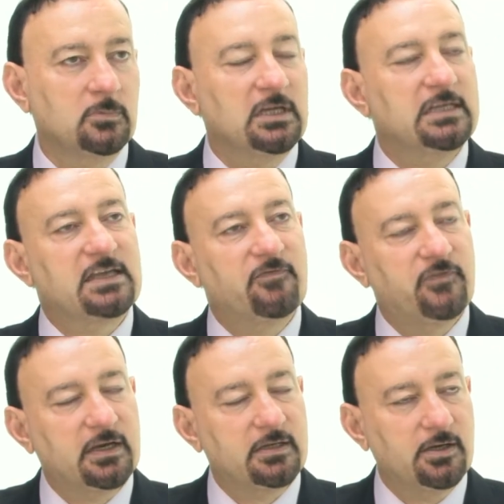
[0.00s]
It's
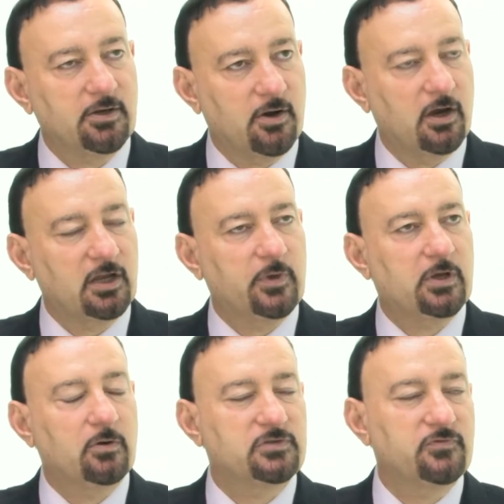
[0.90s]
affecting Iraq
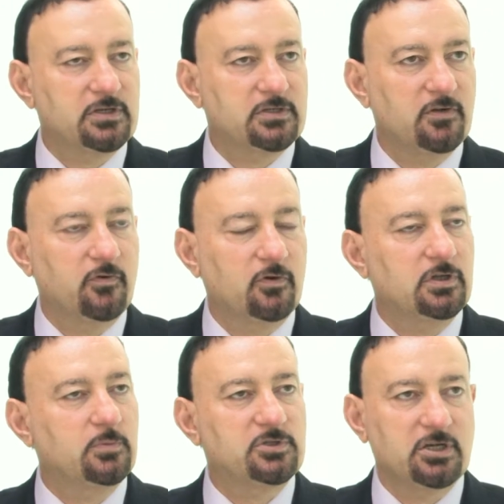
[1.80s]
because, first of all,
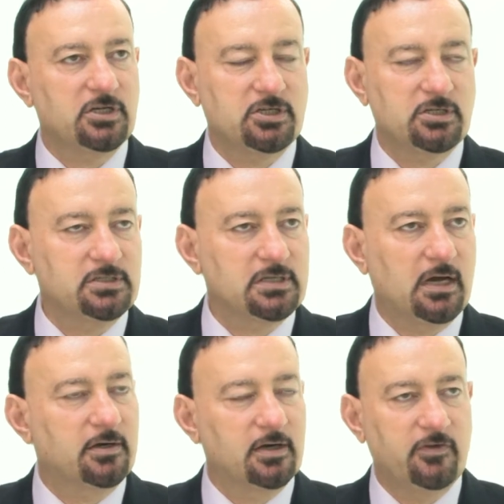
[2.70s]
demonstrations
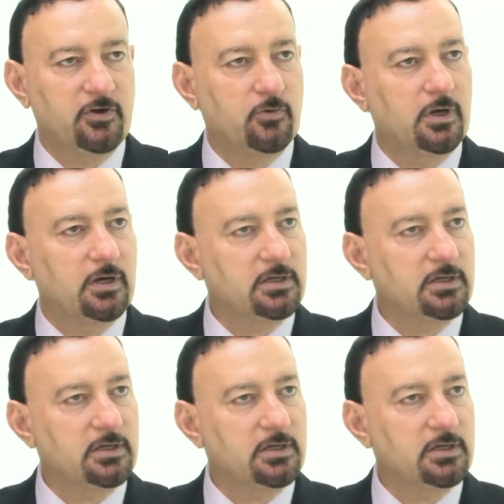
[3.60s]
are everywhere in